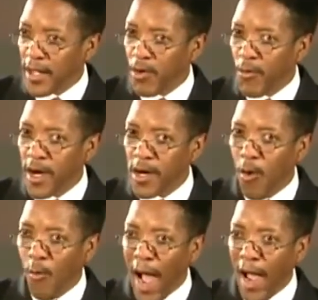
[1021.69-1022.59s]
And you want to
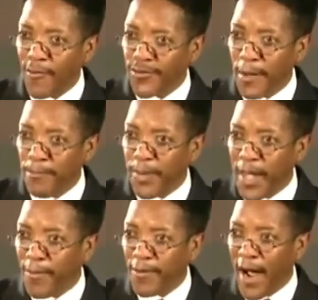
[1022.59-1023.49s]
know why all of a sudden
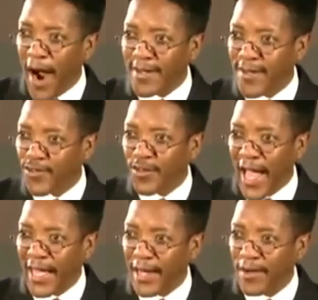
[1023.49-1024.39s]
people are
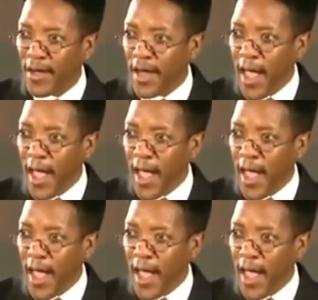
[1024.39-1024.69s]
disliking